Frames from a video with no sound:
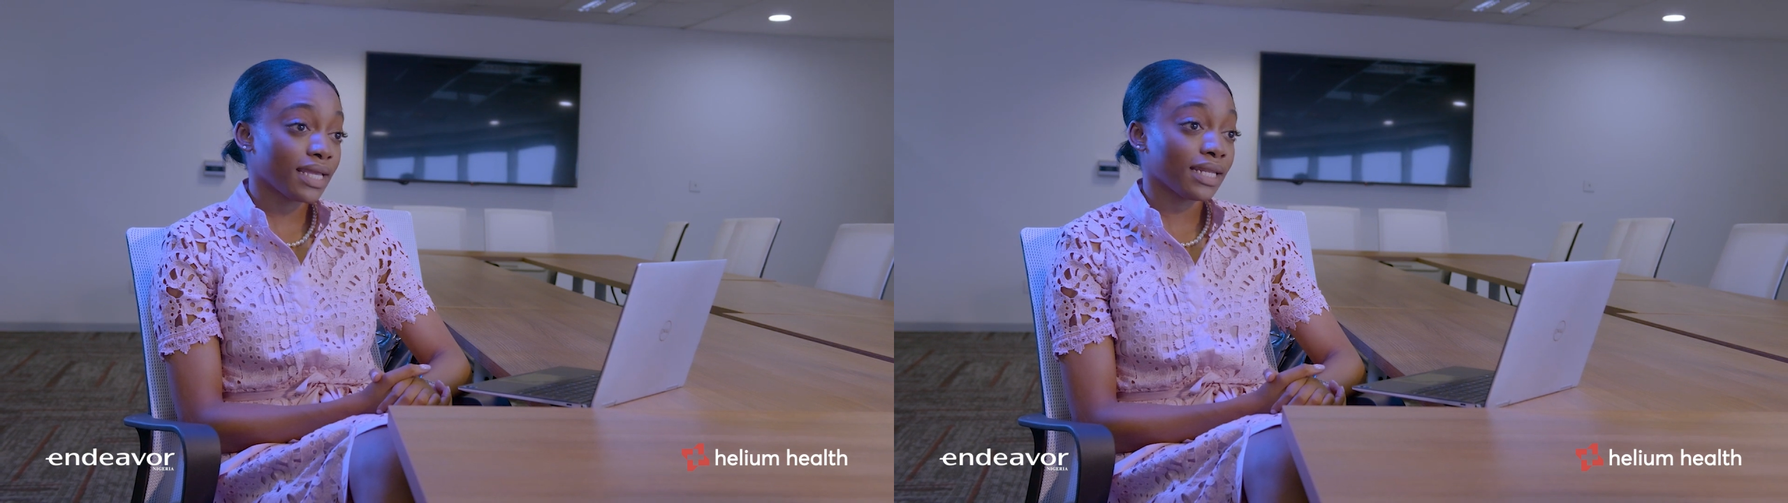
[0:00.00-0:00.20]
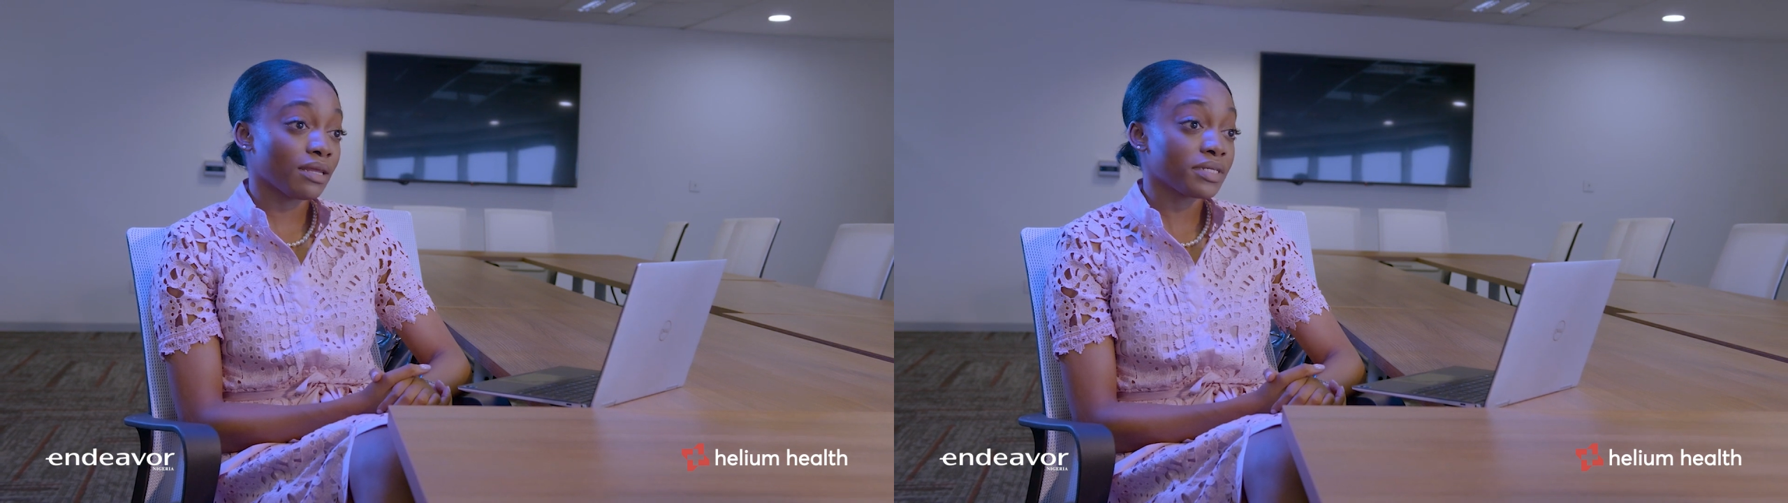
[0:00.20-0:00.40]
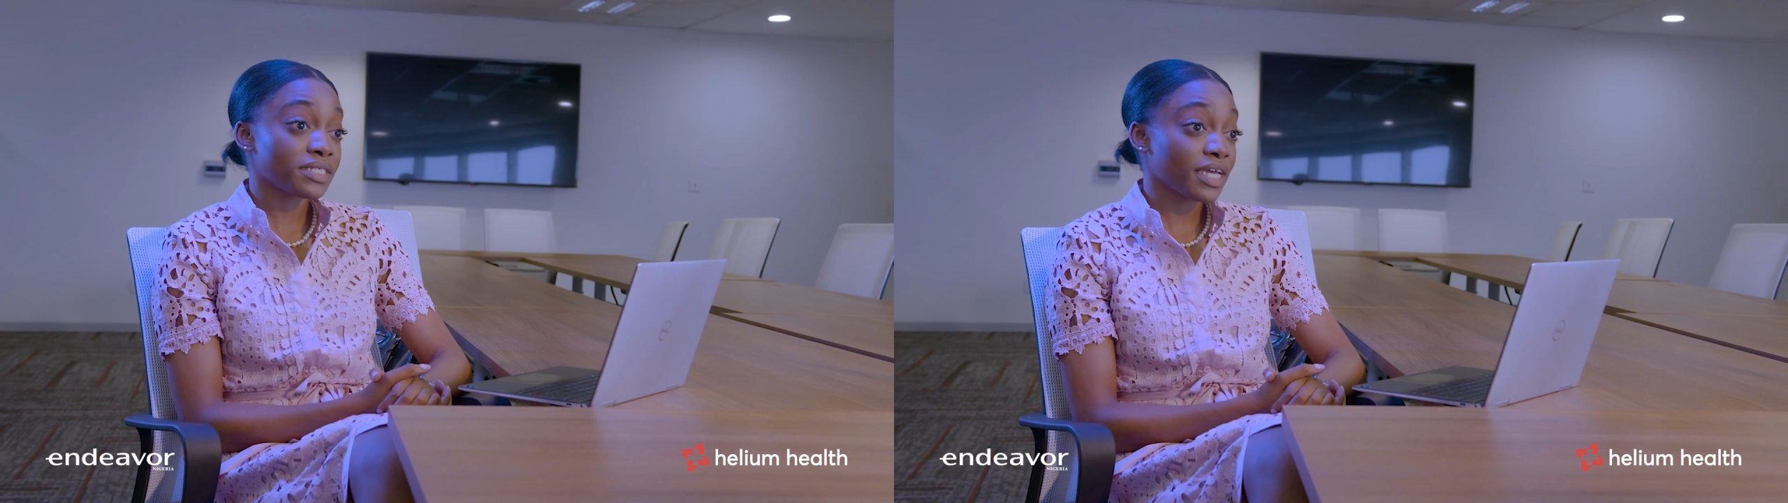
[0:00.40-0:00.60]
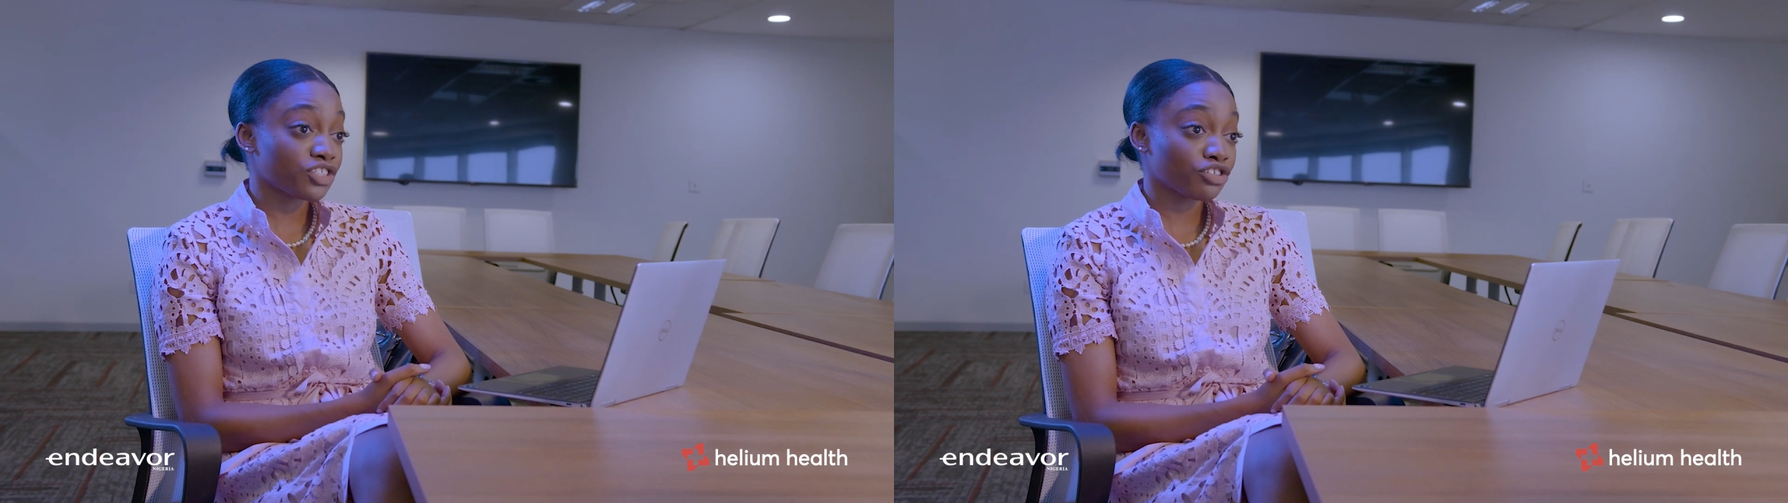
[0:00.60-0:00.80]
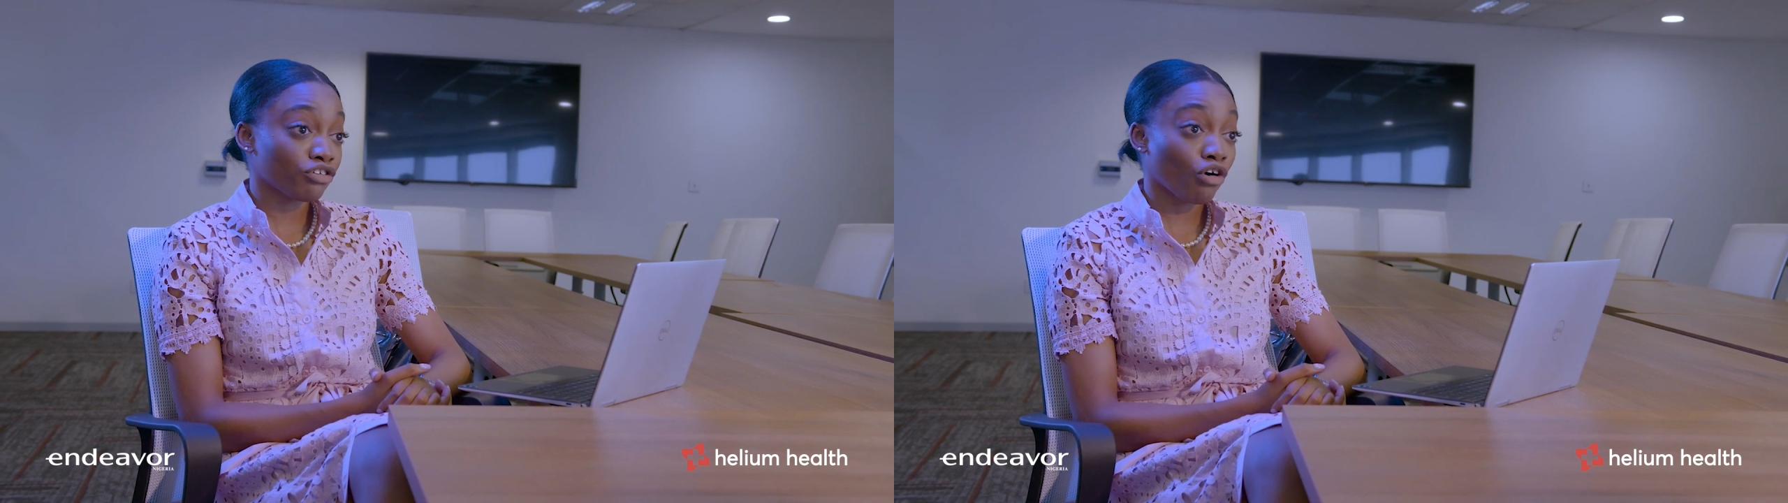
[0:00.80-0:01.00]
a
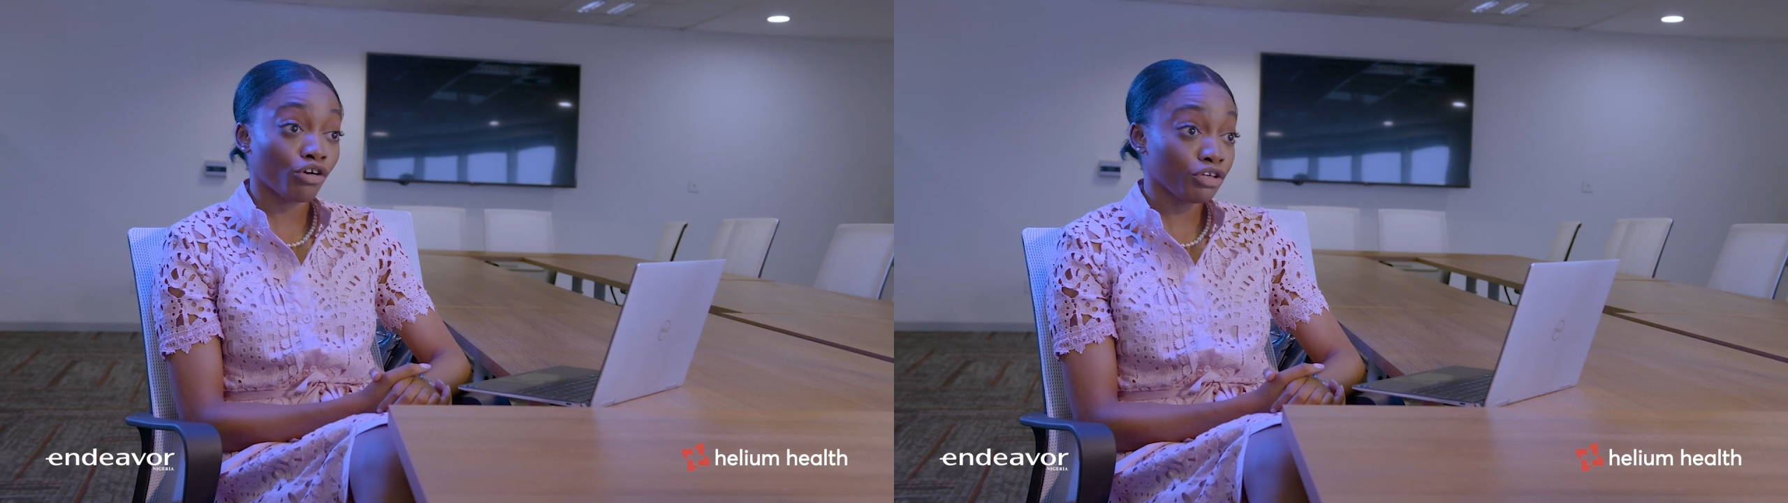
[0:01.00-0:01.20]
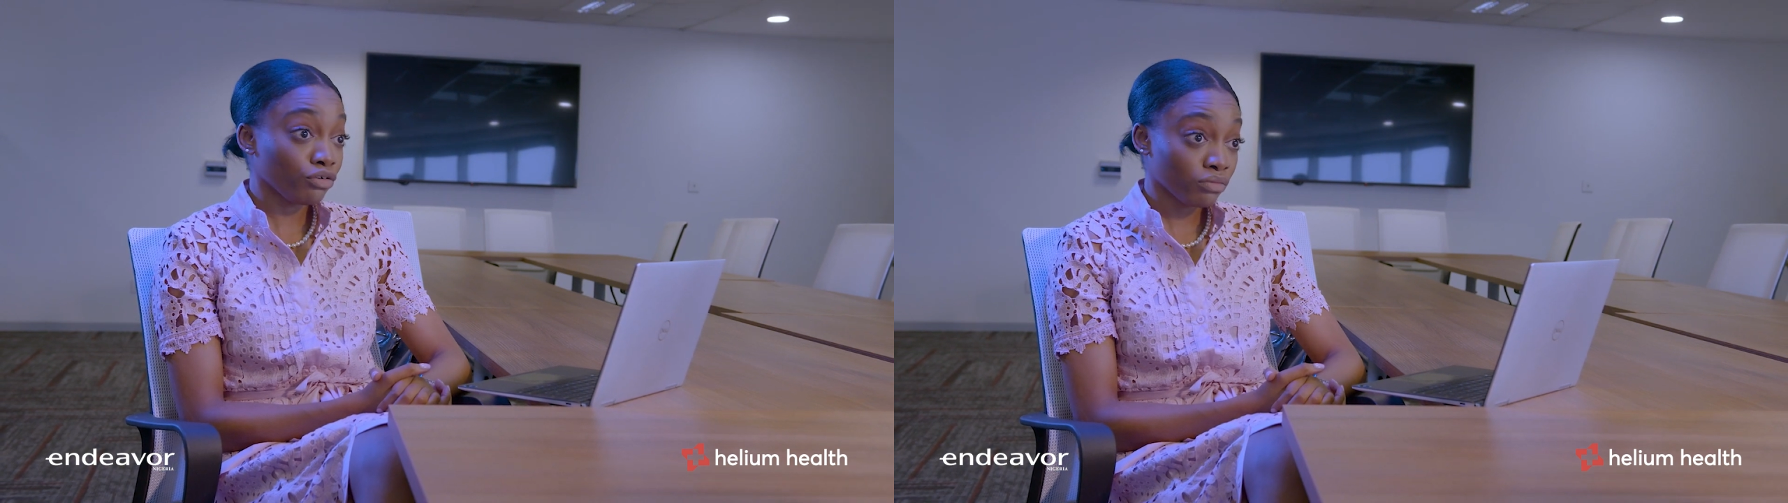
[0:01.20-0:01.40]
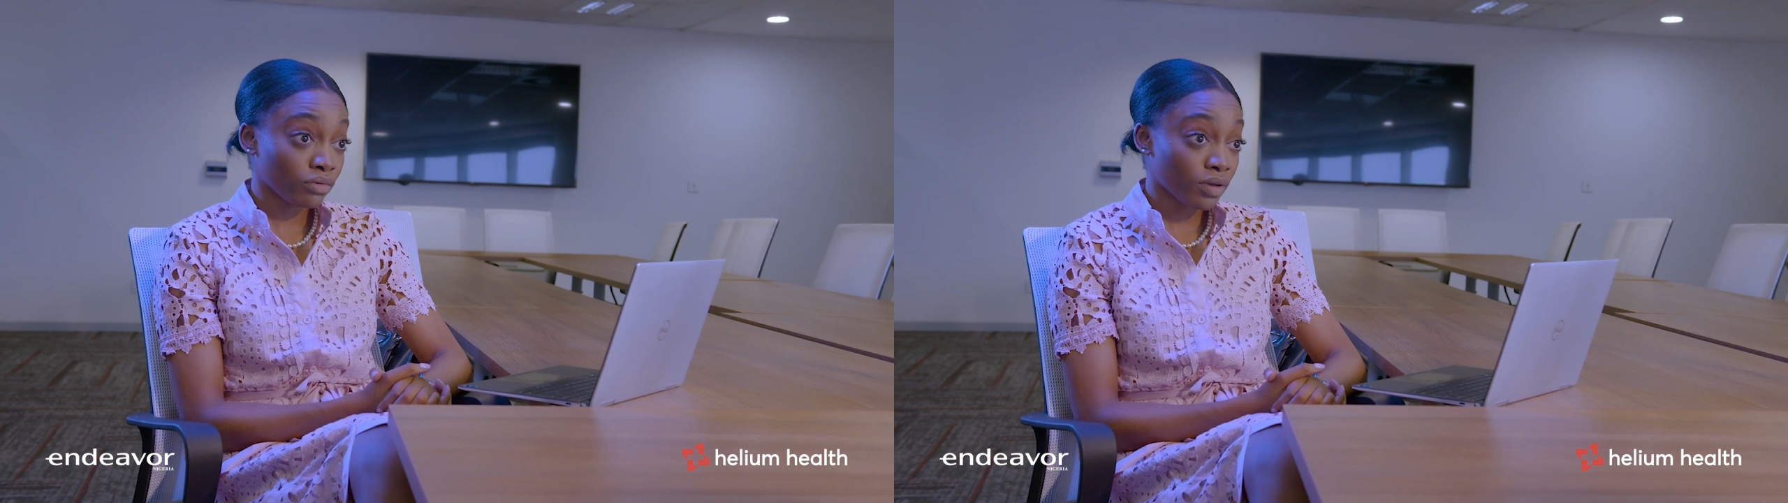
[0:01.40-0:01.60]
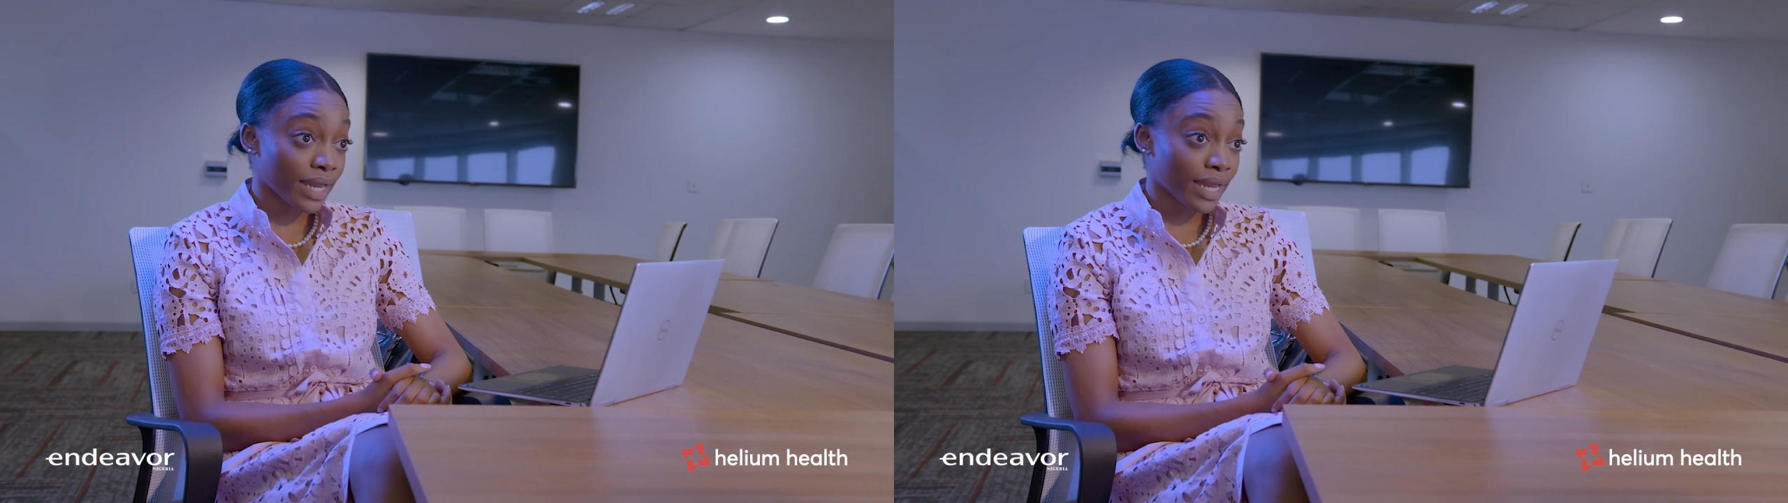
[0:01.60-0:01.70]
limitation on you,